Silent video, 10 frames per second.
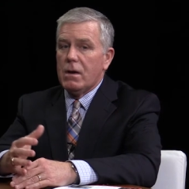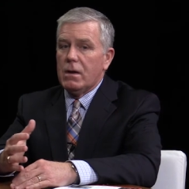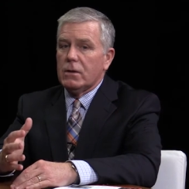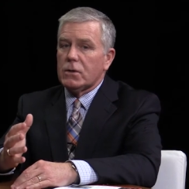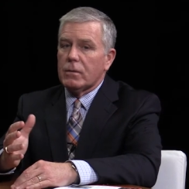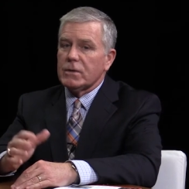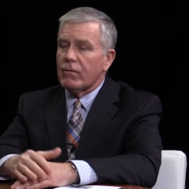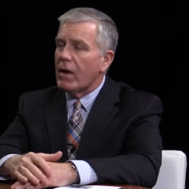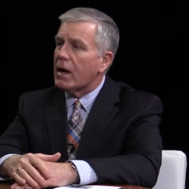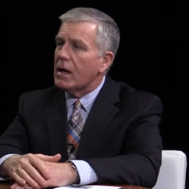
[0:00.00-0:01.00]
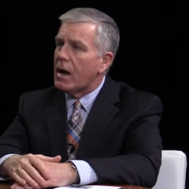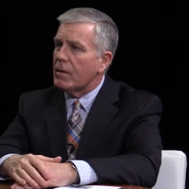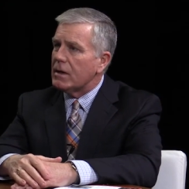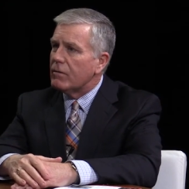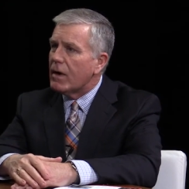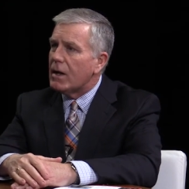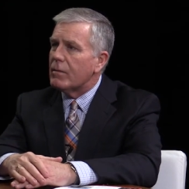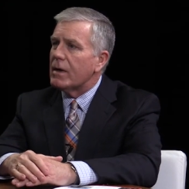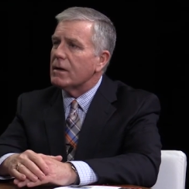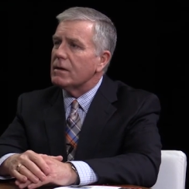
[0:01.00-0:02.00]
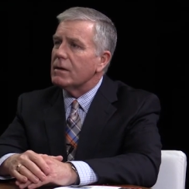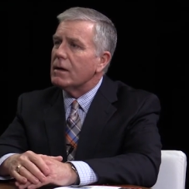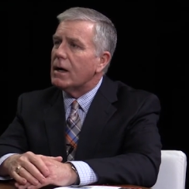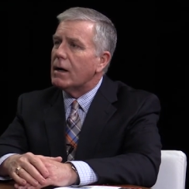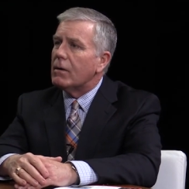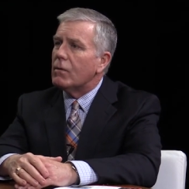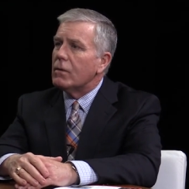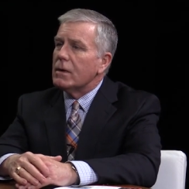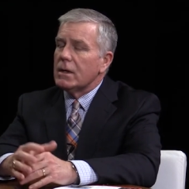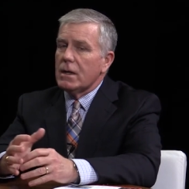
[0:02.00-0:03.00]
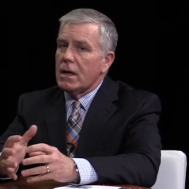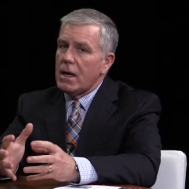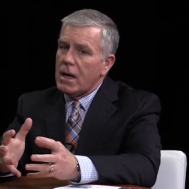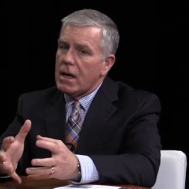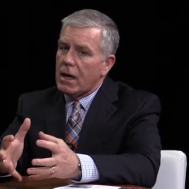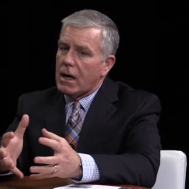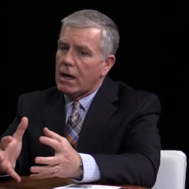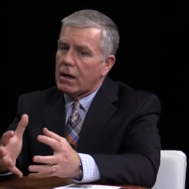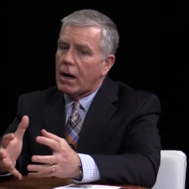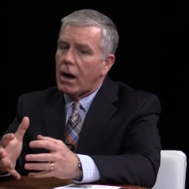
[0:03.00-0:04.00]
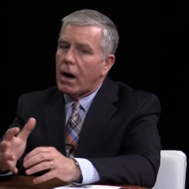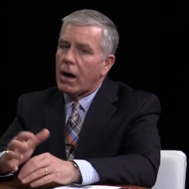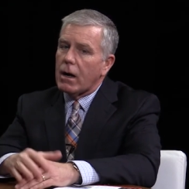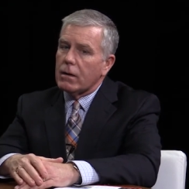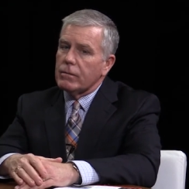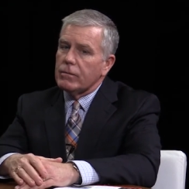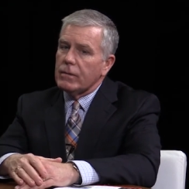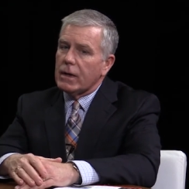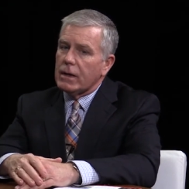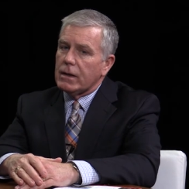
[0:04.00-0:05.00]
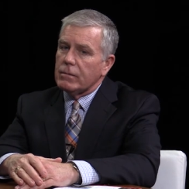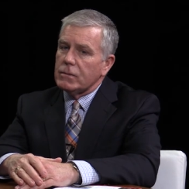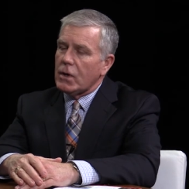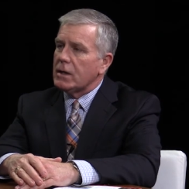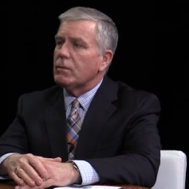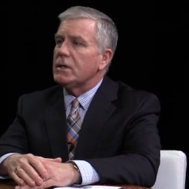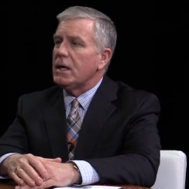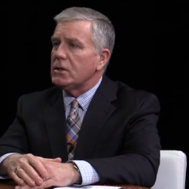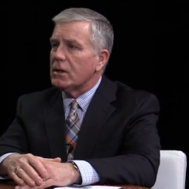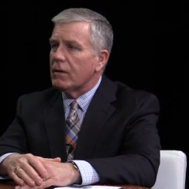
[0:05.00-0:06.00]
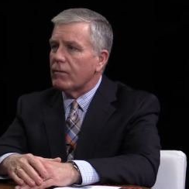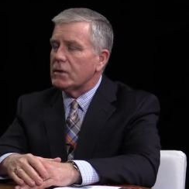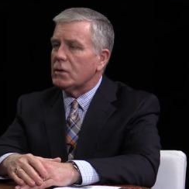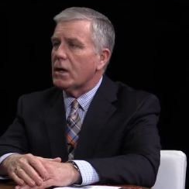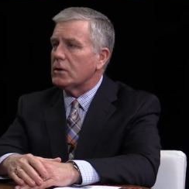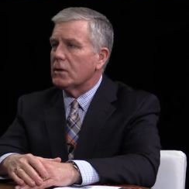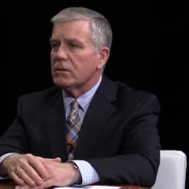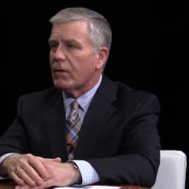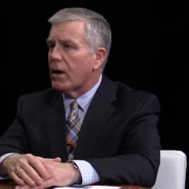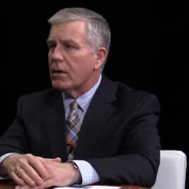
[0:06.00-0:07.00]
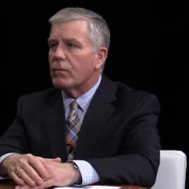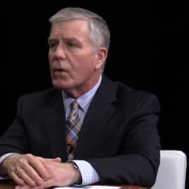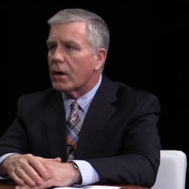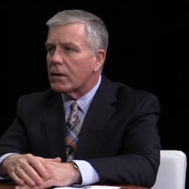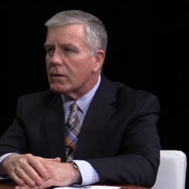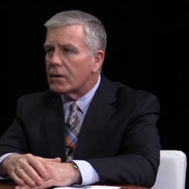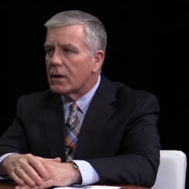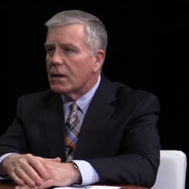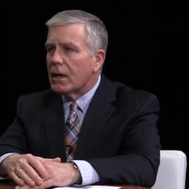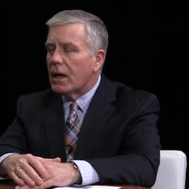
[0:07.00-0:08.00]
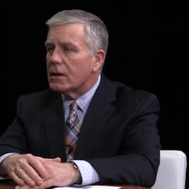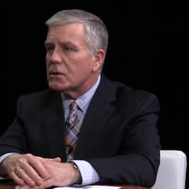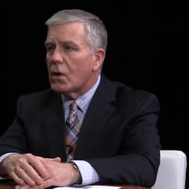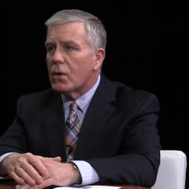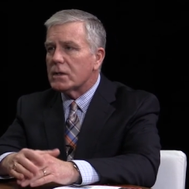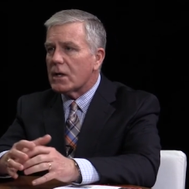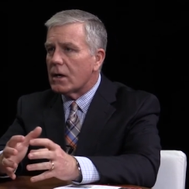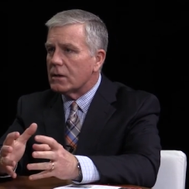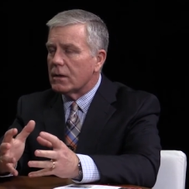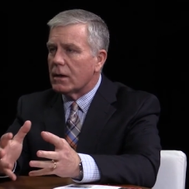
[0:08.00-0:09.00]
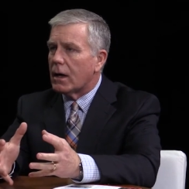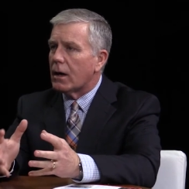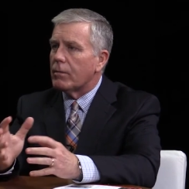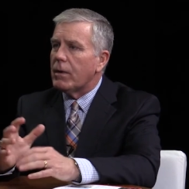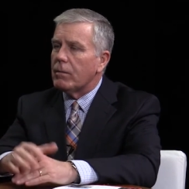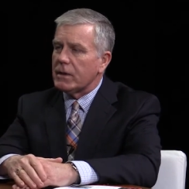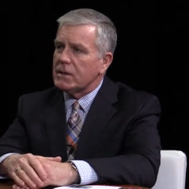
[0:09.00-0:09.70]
in terms of economic development, uh, uh, our um, transportation infrastructure is very important. And okay. so is our, our public